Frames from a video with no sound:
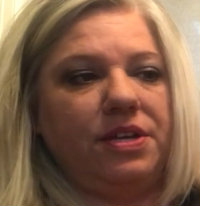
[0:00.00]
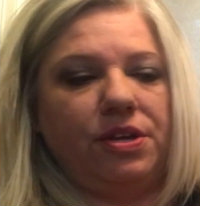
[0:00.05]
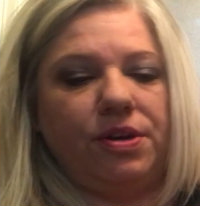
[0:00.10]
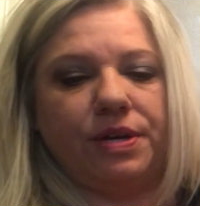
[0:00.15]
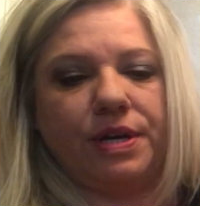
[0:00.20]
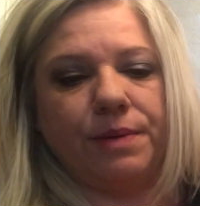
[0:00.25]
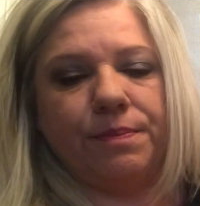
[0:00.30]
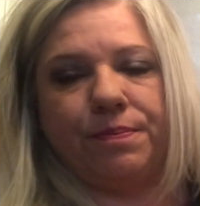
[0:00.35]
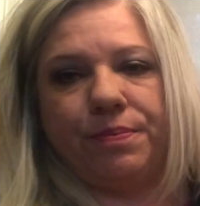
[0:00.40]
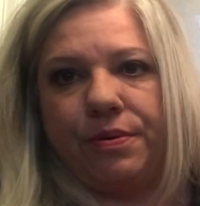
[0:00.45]

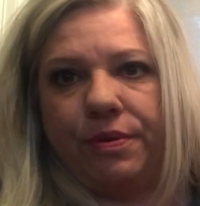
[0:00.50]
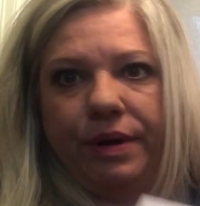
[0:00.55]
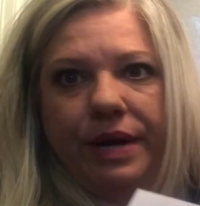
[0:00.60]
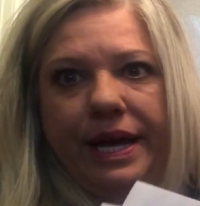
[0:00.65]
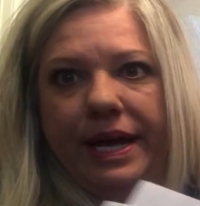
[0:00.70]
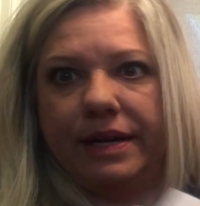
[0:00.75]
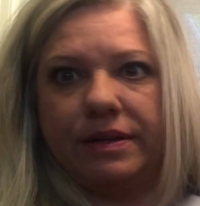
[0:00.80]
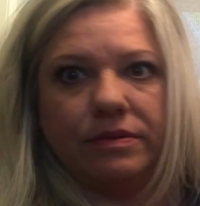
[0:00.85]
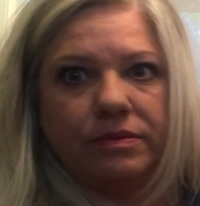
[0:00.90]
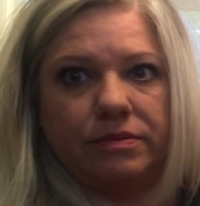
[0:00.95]
you can
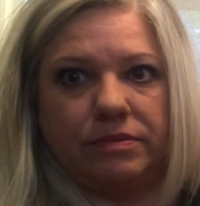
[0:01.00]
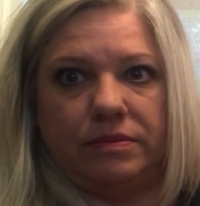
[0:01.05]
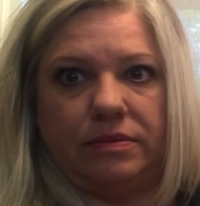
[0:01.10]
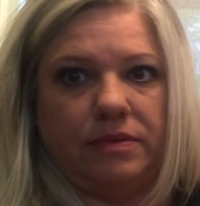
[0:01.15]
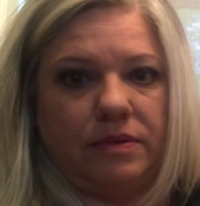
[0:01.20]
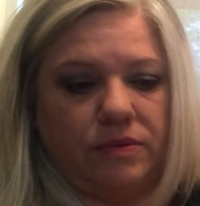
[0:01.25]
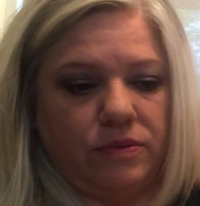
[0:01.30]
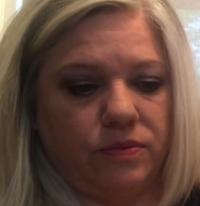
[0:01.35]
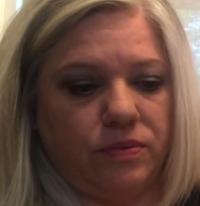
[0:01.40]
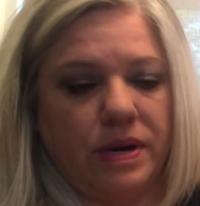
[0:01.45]
print
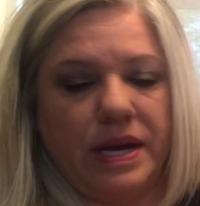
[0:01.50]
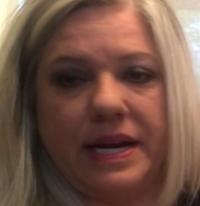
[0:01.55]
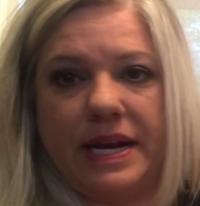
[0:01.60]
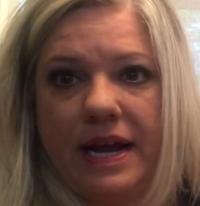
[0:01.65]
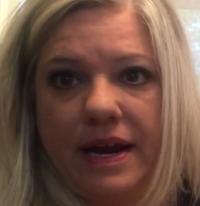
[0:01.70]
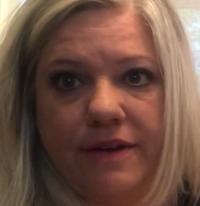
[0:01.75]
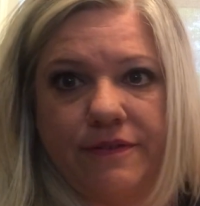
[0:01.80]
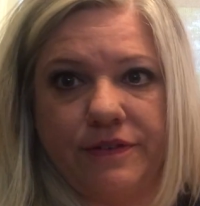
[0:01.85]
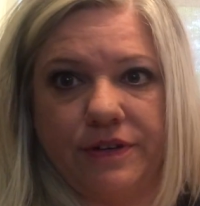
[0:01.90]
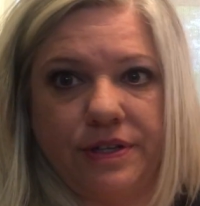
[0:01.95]

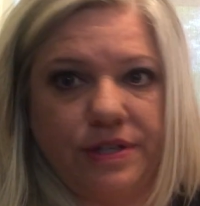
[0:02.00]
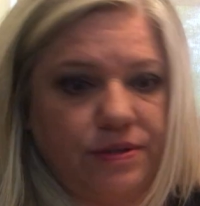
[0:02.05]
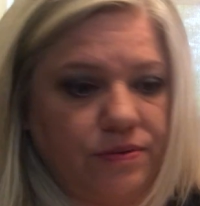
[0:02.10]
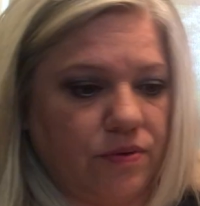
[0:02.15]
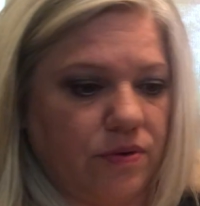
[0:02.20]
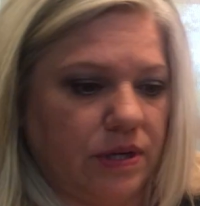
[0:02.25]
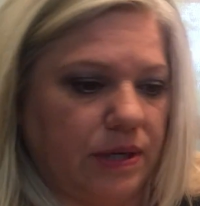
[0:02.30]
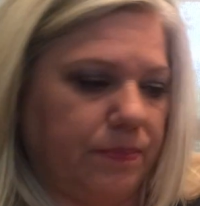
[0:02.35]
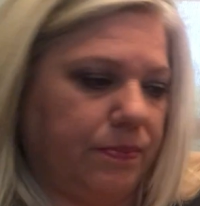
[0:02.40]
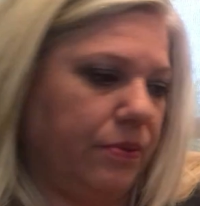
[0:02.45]
whatever you
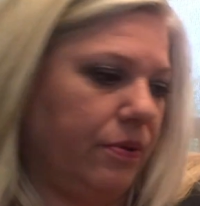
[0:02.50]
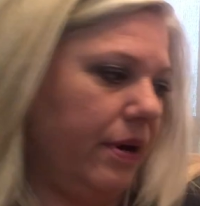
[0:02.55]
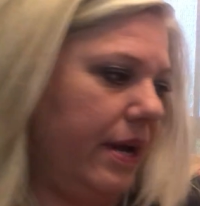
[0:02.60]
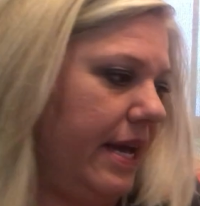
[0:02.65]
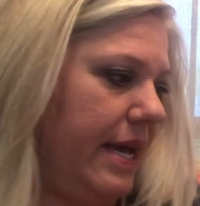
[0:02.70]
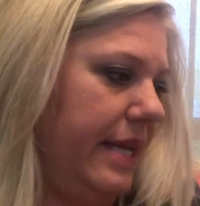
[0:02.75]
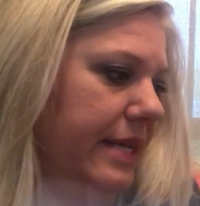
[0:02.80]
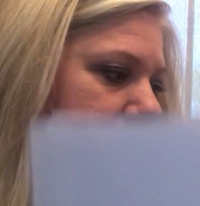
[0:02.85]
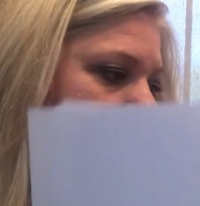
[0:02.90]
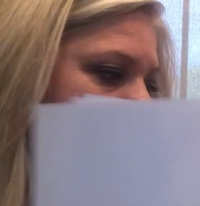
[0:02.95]
want to
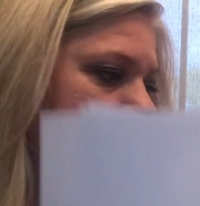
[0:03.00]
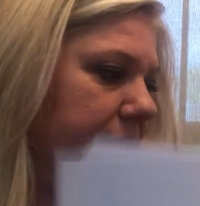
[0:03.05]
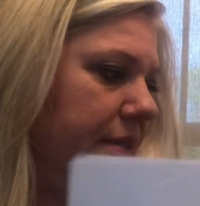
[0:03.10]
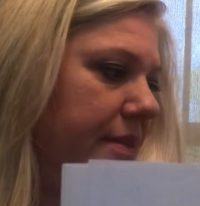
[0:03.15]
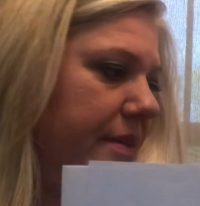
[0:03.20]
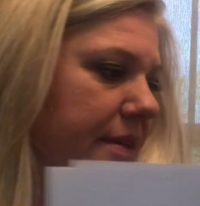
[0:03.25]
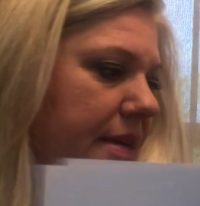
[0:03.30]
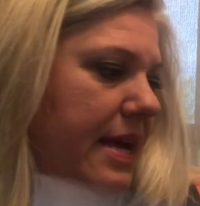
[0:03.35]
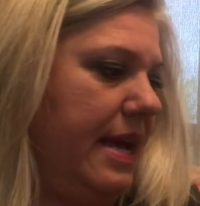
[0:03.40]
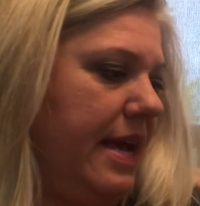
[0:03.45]
print
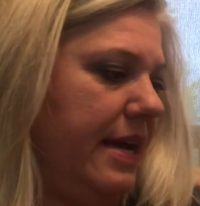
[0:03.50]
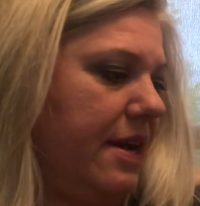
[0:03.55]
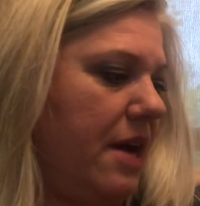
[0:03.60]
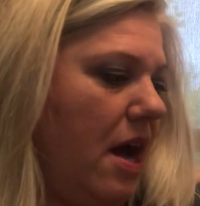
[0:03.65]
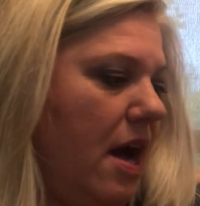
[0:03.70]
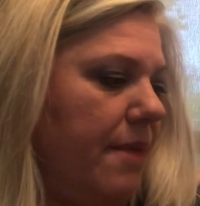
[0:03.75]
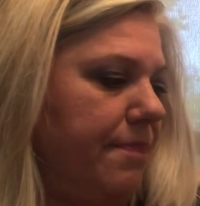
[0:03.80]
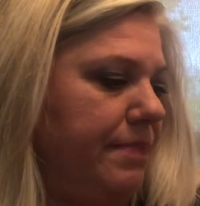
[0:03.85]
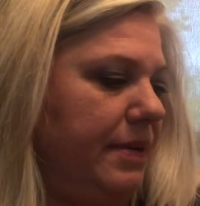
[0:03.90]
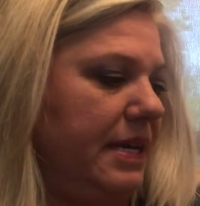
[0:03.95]
and
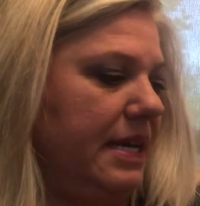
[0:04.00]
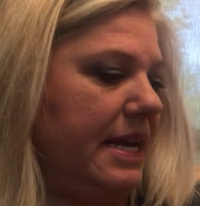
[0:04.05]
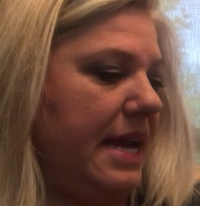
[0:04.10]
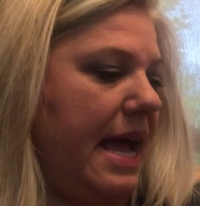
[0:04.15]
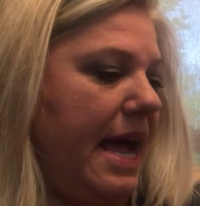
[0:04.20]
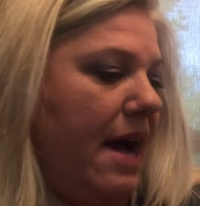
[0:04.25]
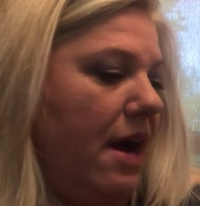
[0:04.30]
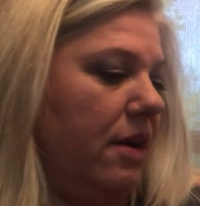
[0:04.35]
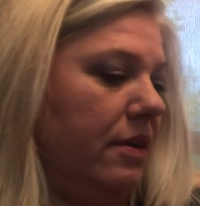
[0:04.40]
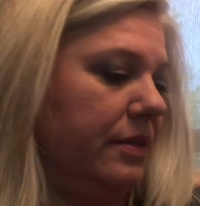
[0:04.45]
copy it
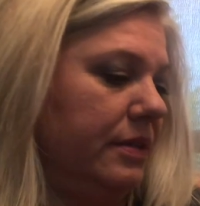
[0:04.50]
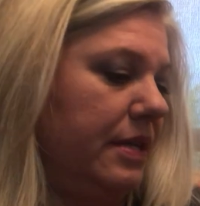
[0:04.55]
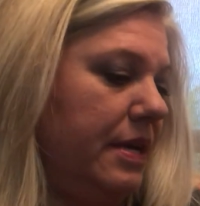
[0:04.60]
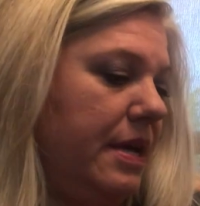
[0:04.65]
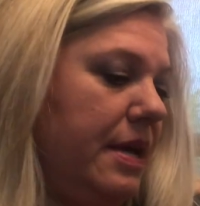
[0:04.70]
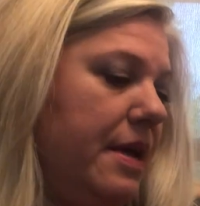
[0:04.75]
out.